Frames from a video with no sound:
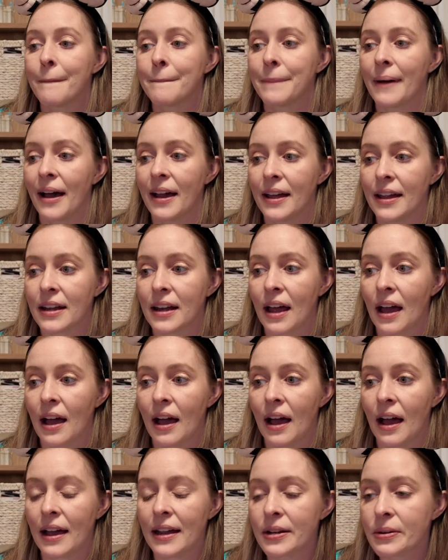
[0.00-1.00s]
but
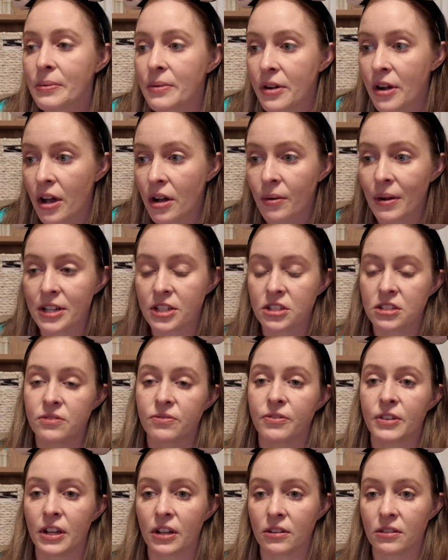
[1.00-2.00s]
I don't know, I
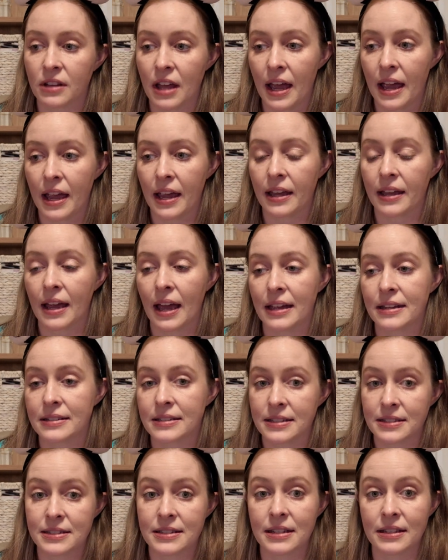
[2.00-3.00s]
just feel like at
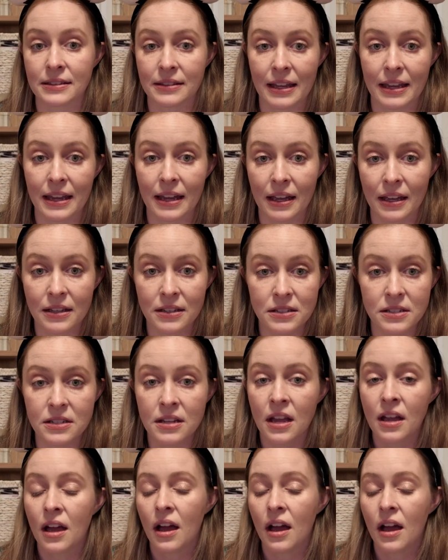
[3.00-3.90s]
Disneyland,